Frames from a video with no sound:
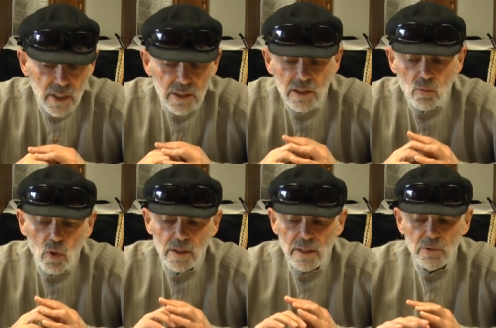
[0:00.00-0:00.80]
He didn't
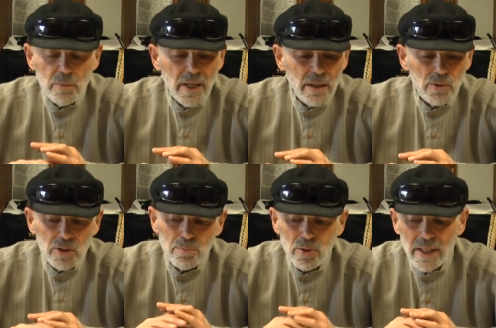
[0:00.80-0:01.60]
want them to be able
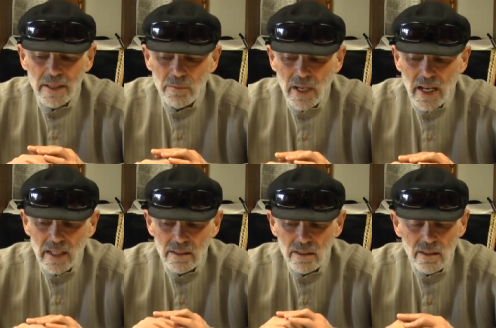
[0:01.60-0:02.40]
to blame
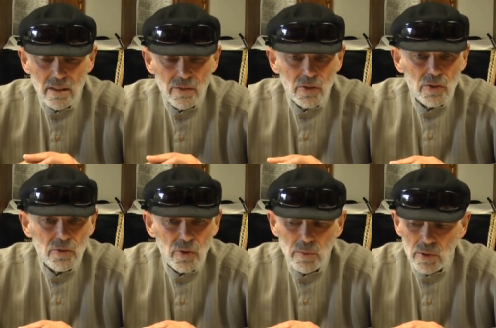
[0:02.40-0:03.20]
God for their
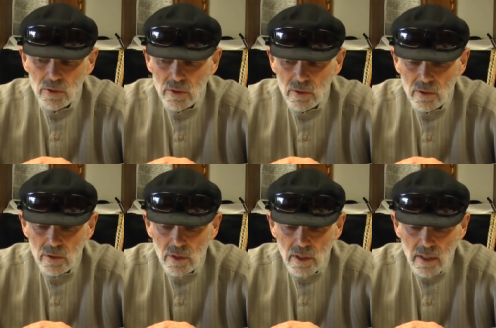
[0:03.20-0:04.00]
troubles
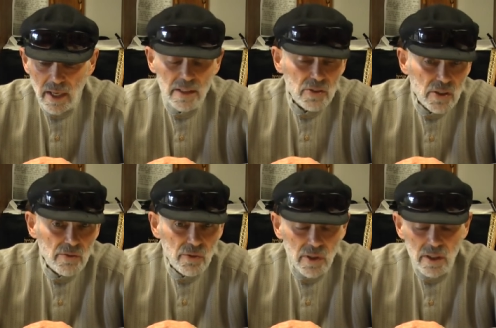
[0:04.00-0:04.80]
and
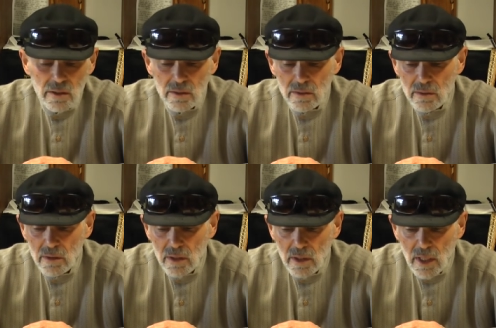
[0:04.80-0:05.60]
suffering.
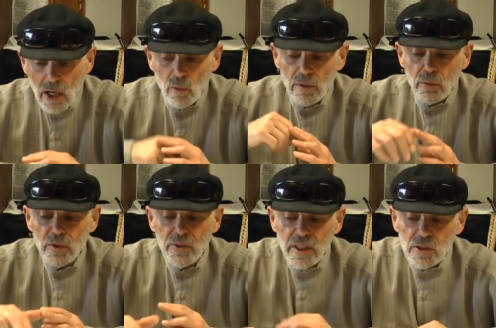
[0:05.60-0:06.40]
However,
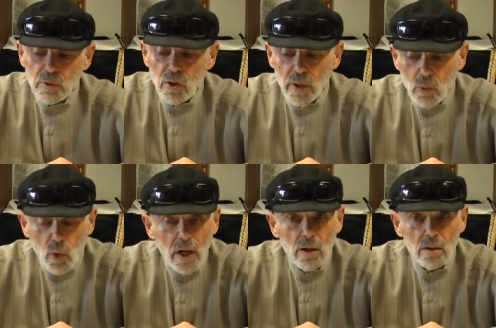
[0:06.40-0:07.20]
when things were going
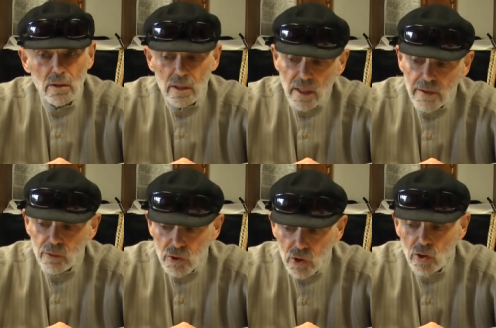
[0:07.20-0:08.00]
well and
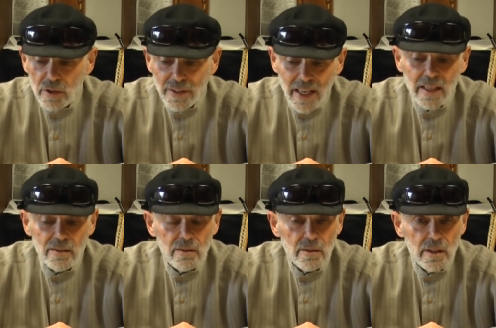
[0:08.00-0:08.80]
life was good,
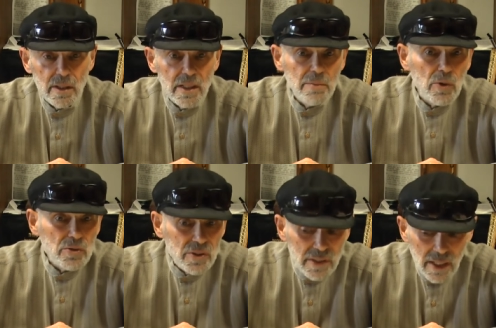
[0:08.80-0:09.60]
then he
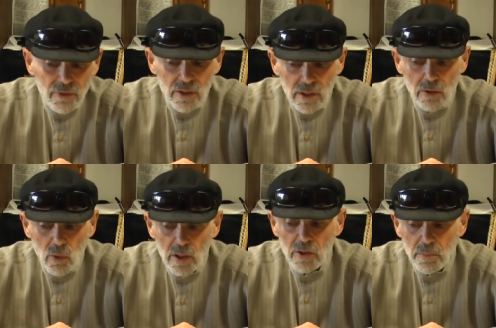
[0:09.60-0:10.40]
most definitely
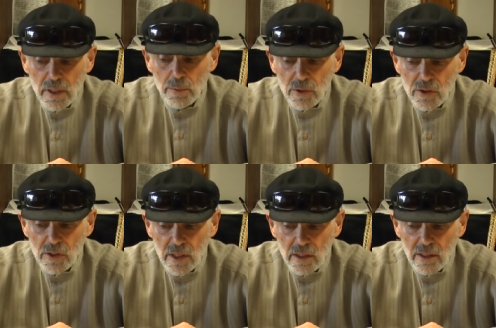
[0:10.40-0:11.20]
wanted the people to
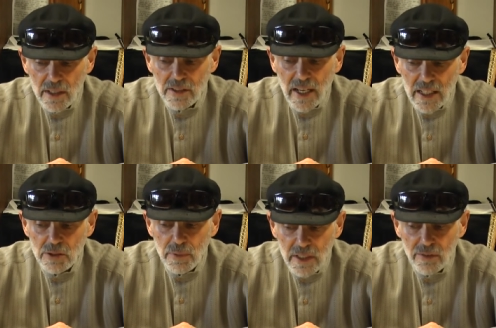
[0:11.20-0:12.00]
see it as
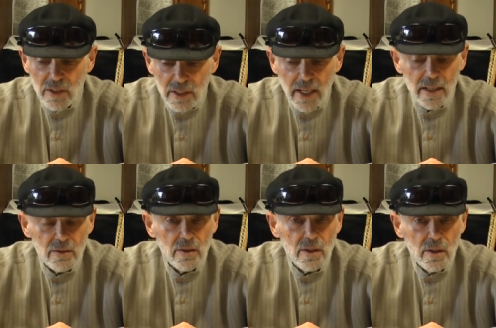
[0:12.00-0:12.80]
God's benevolent
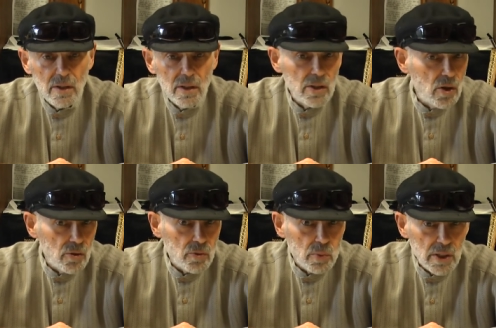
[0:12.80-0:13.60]
hand and
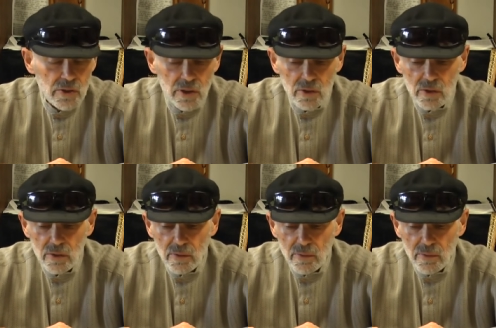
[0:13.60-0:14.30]
all their blessings.